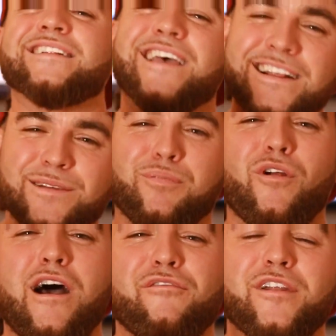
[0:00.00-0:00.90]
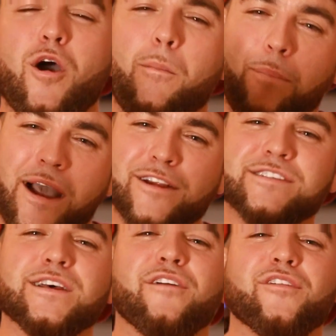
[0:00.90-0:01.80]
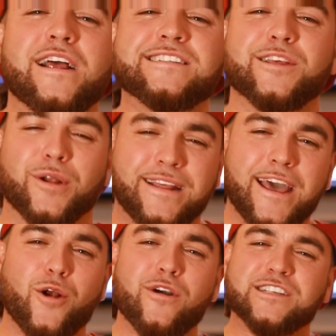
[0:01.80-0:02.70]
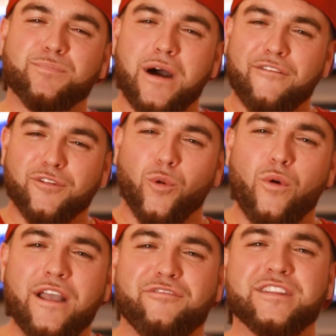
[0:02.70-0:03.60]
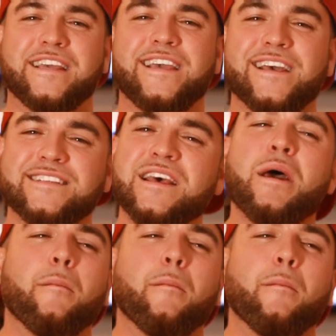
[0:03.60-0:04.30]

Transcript: Take the profit out. Buy yourself a nice little getaway spot for the wife and the kids.